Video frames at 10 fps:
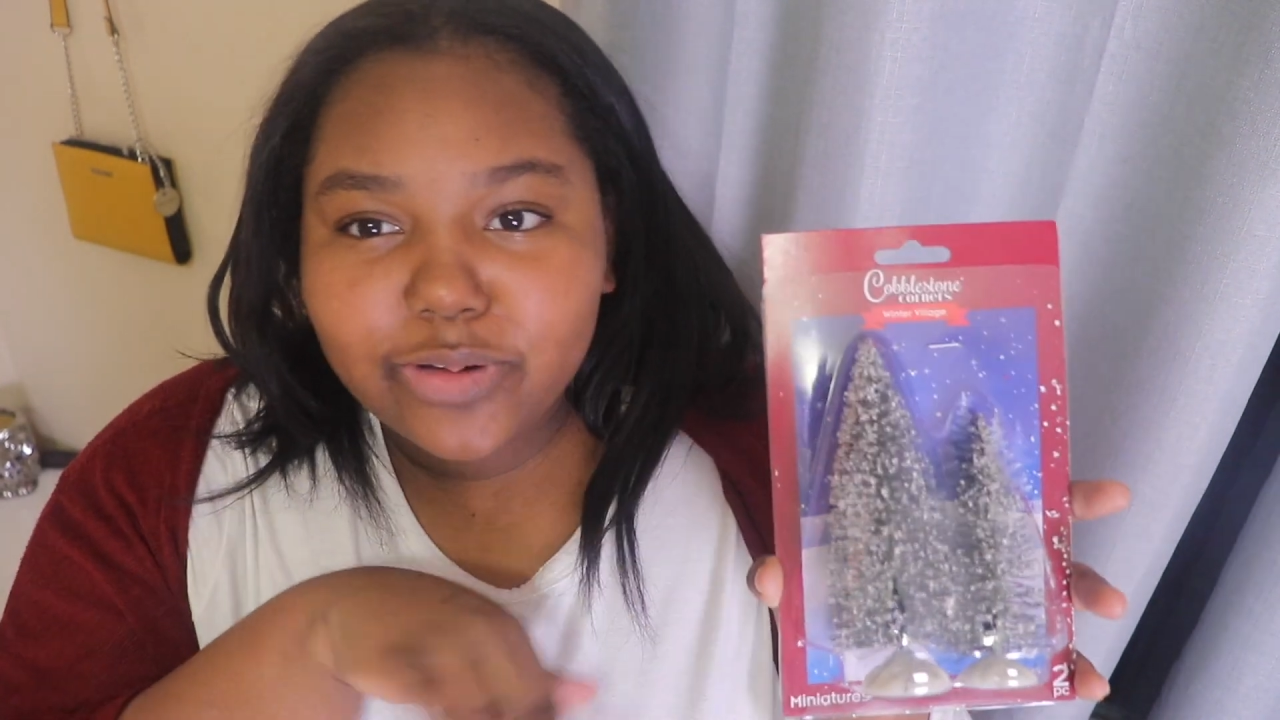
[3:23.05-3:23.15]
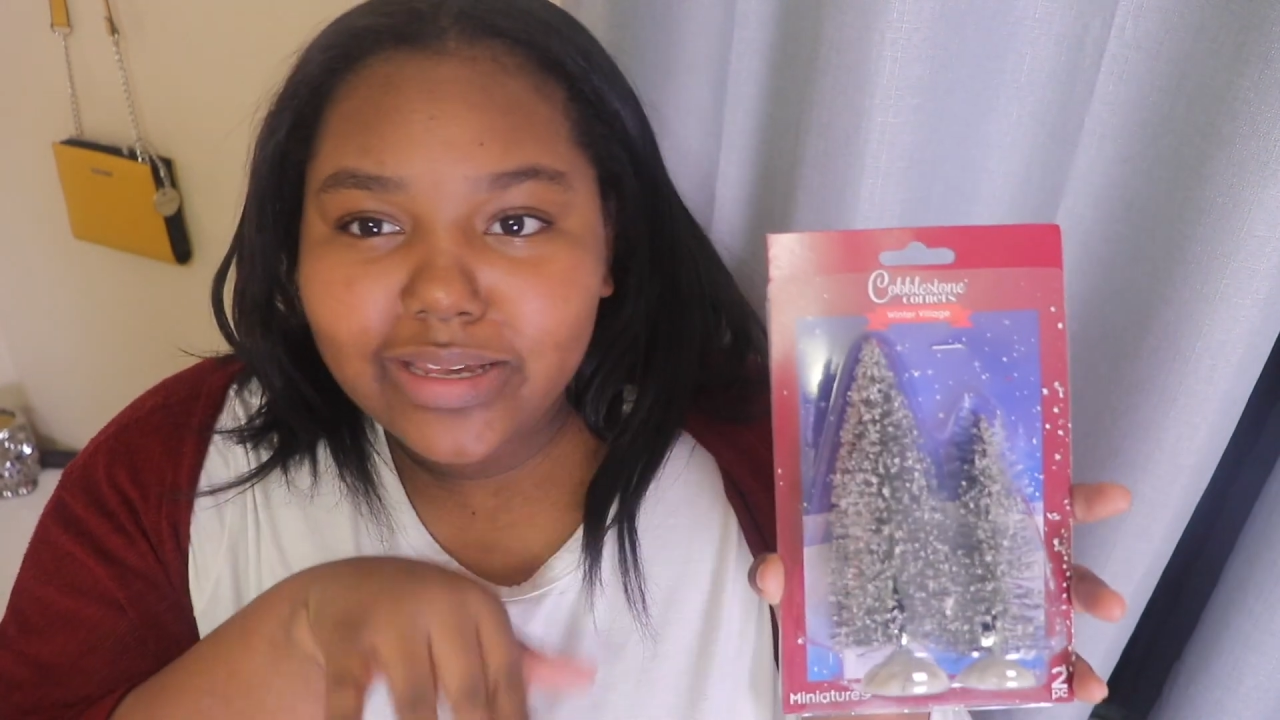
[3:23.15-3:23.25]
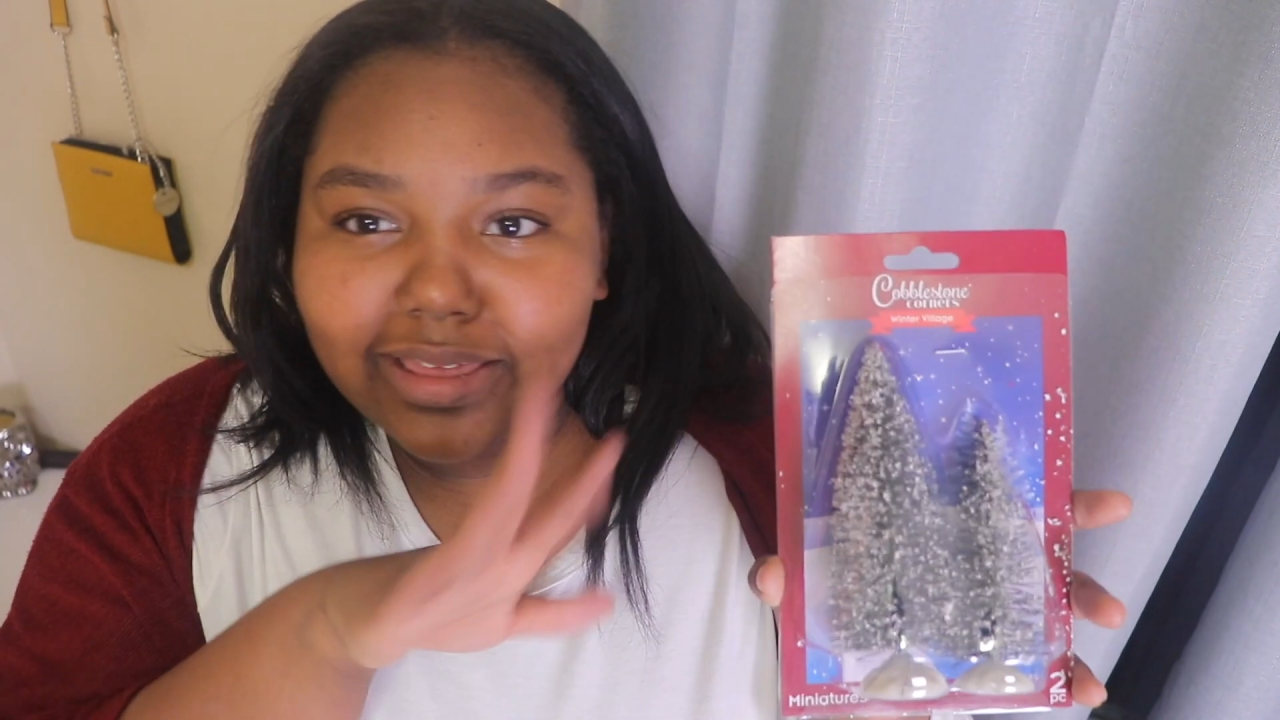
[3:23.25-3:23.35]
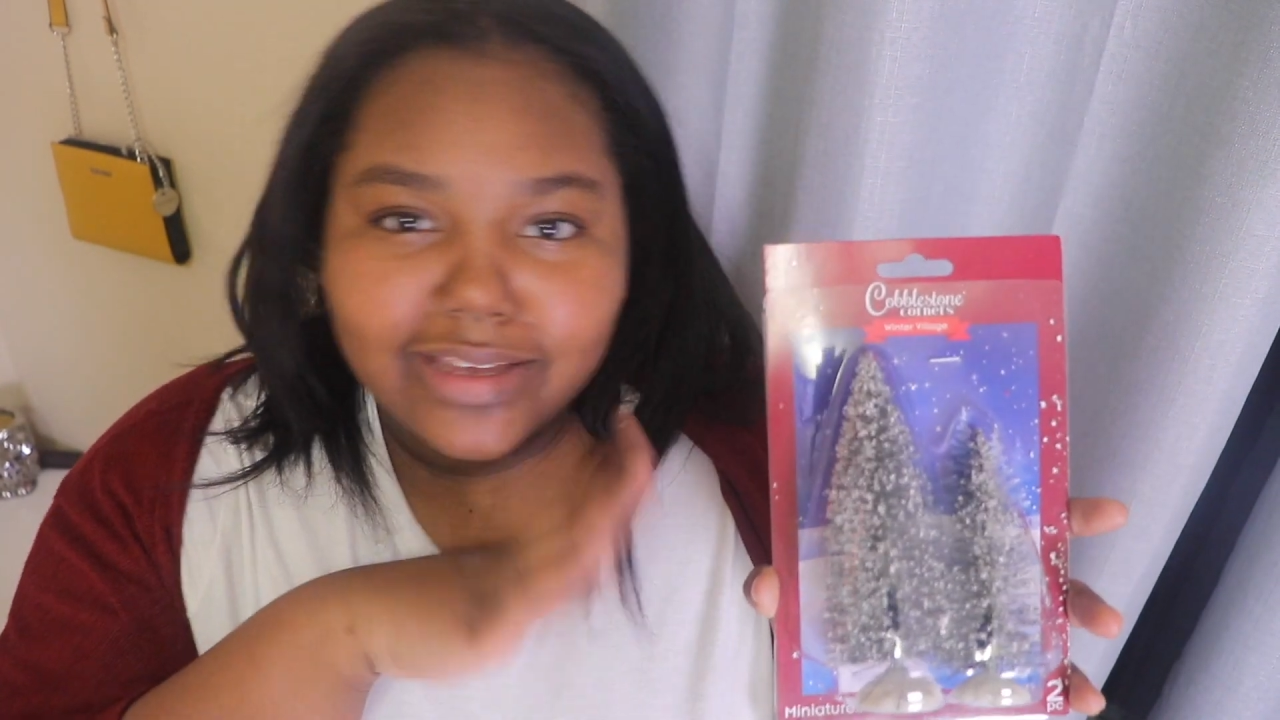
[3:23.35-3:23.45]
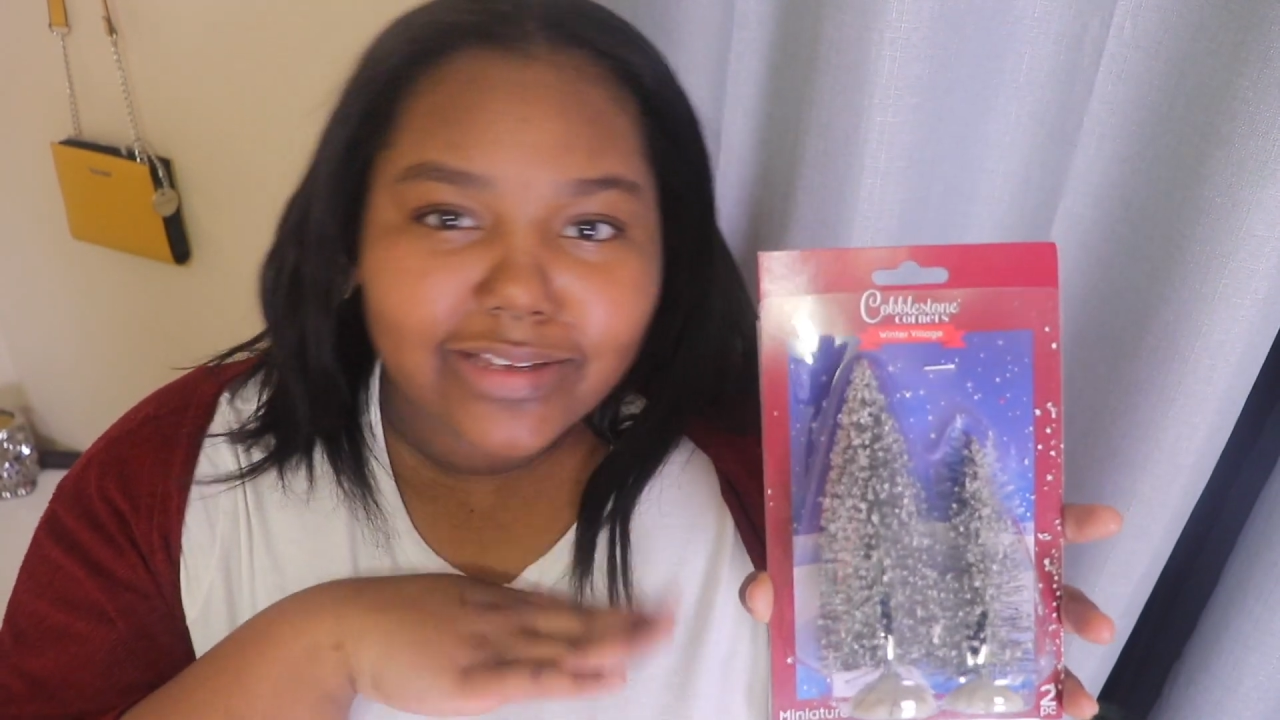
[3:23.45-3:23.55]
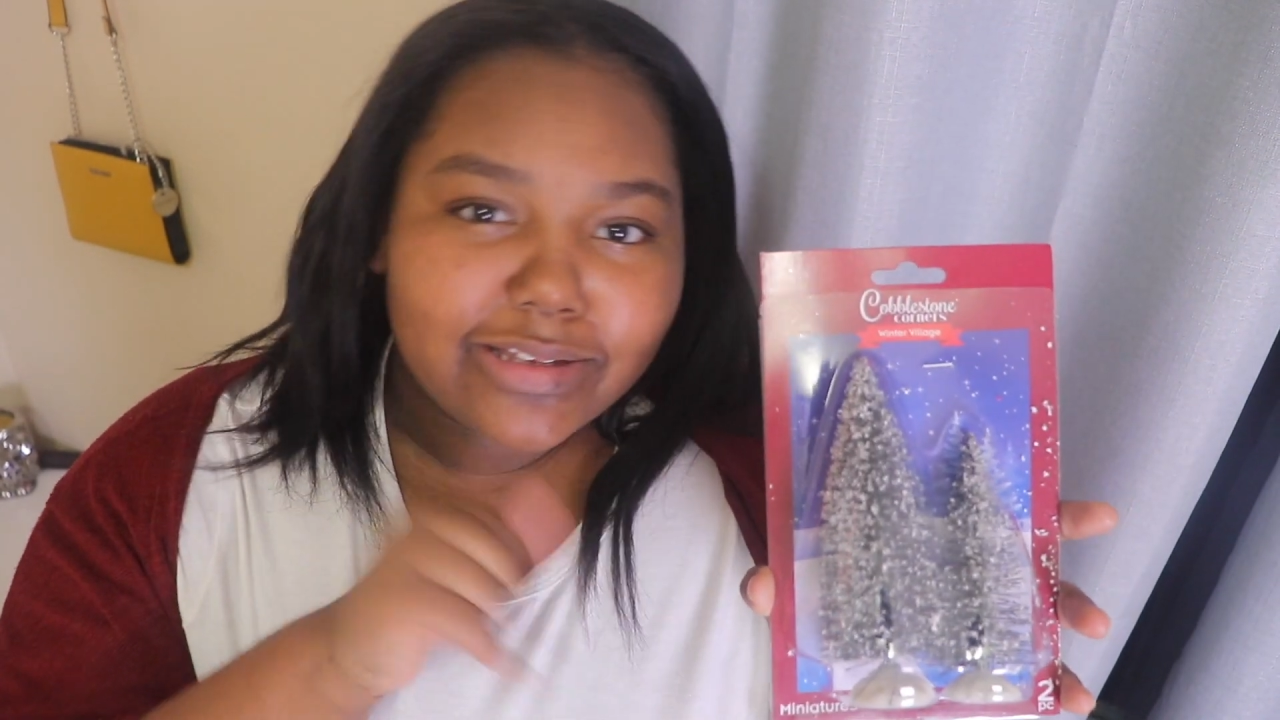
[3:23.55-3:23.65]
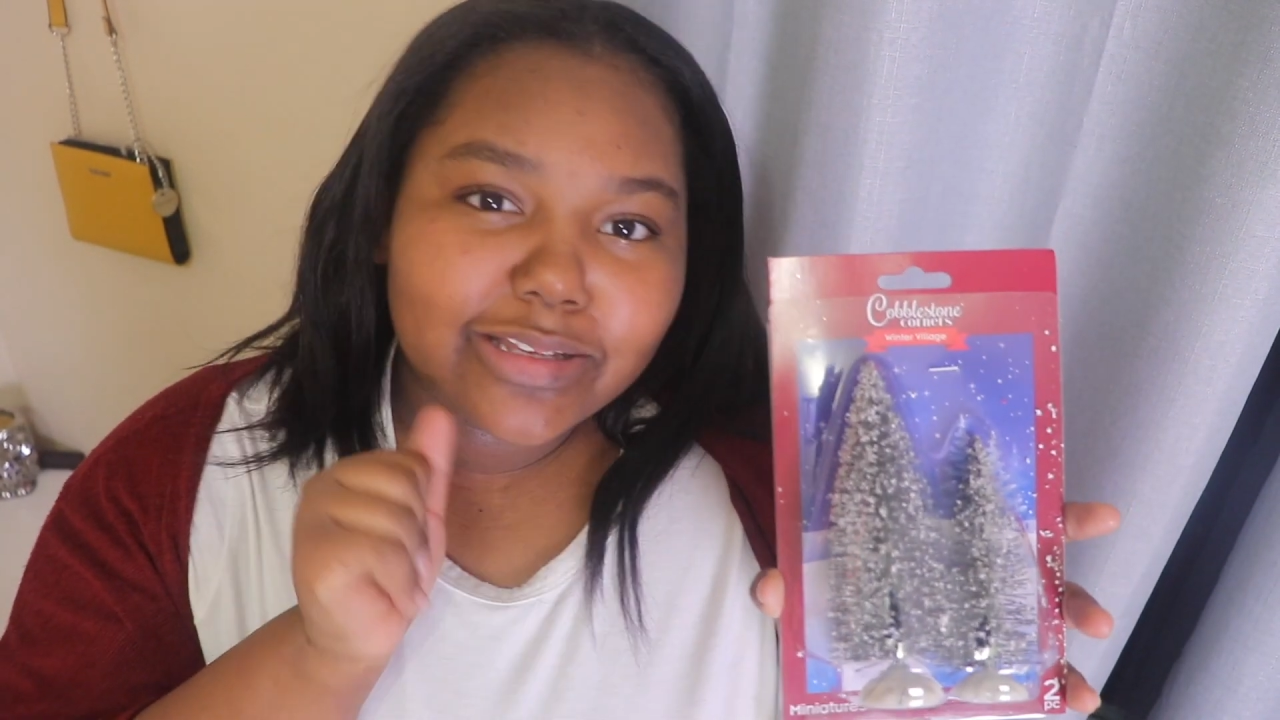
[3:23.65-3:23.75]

create like